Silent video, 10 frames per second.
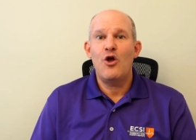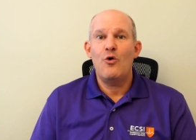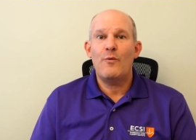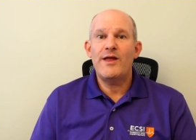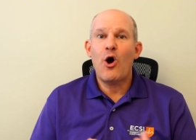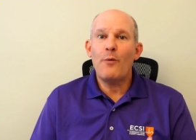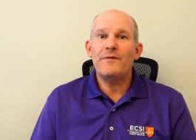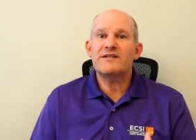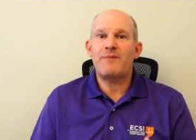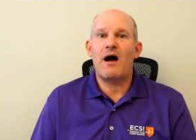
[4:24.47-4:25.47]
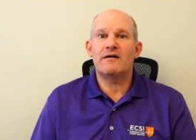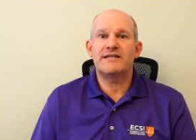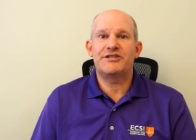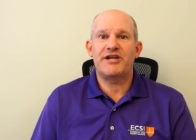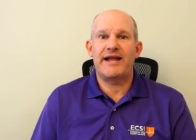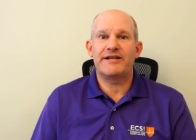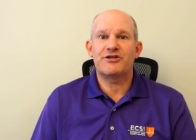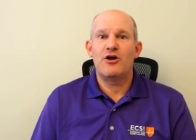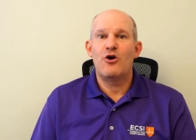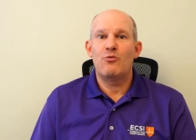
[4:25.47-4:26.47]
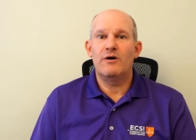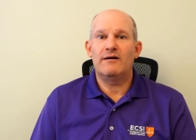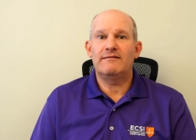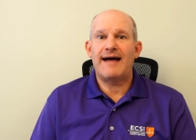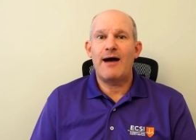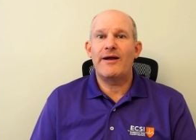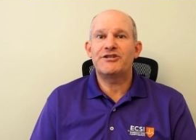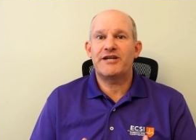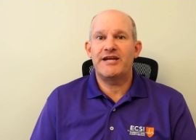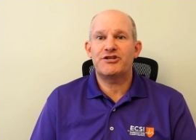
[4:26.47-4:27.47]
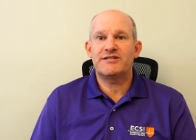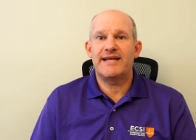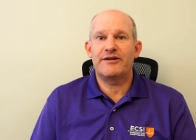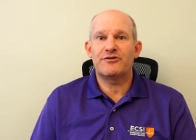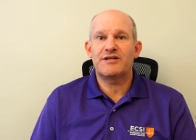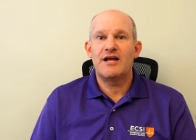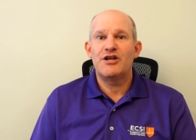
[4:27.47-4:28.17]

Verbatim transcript: We hope this policy change will allow education centers